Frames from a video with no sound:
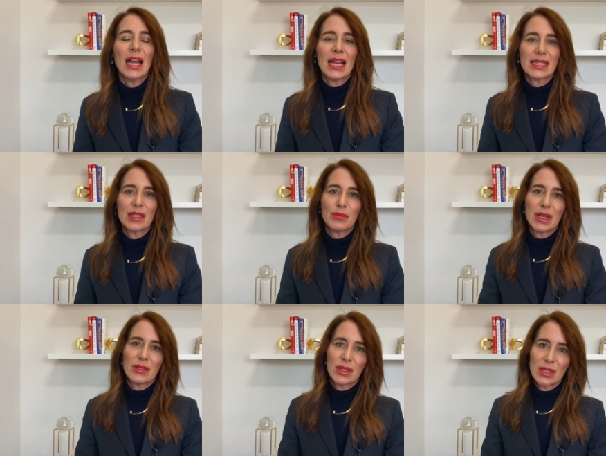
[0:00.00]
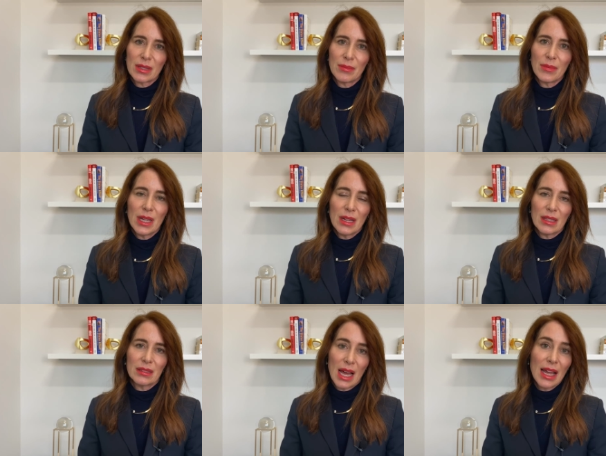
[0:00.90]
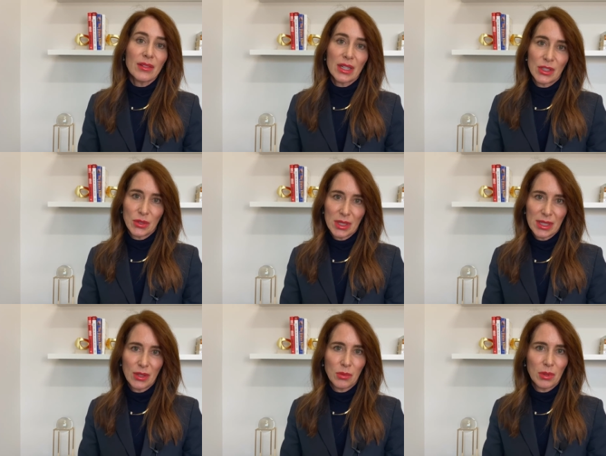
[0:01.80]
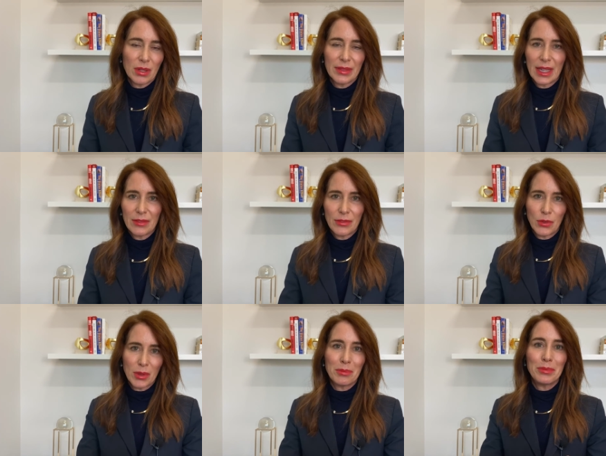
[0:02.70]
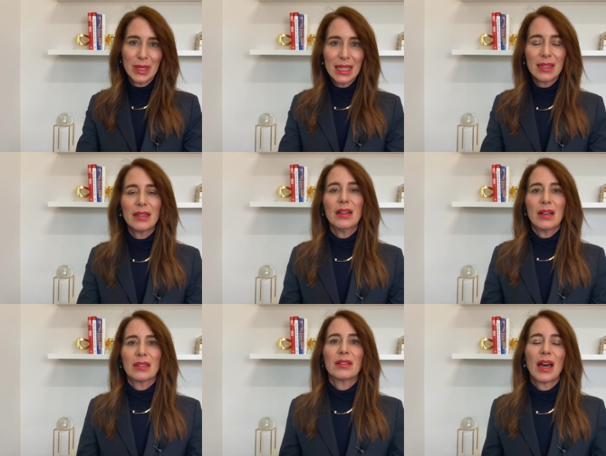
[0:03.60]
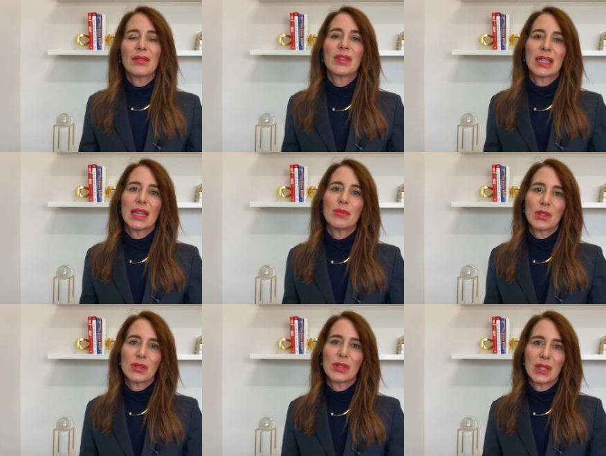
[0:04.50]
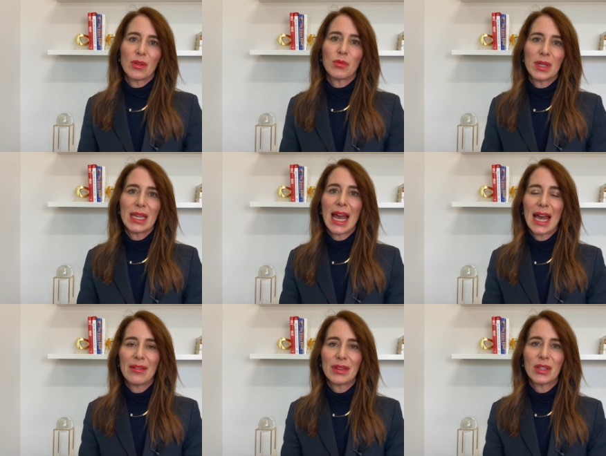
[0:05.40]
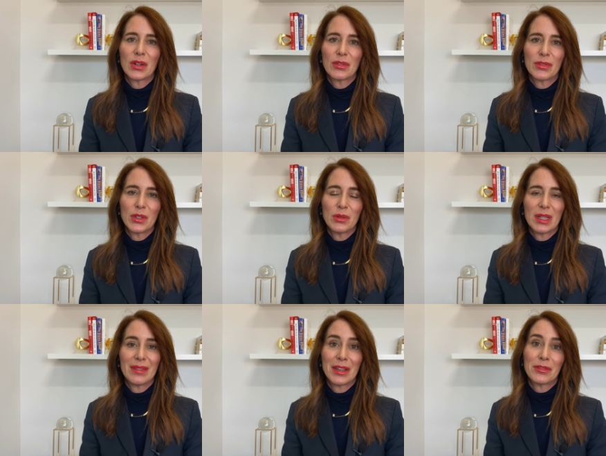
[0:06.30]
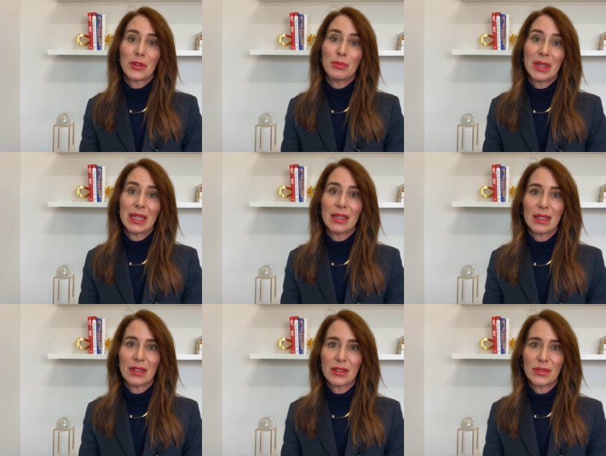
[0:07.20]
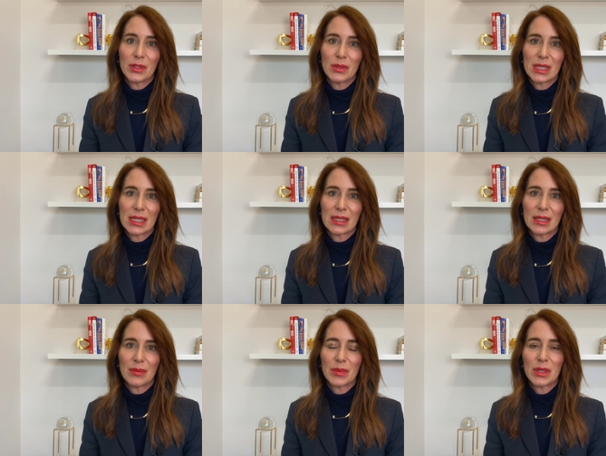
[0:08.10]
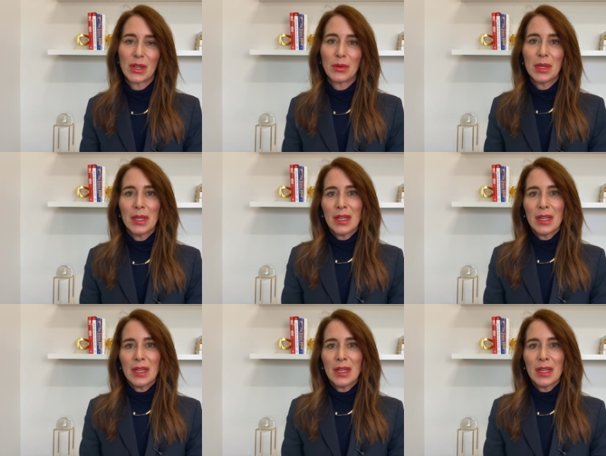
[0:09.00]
as compared to a lot of countries in the world that forbid a lot of the chemicals that we have in our food, and they forbid it in our food system. So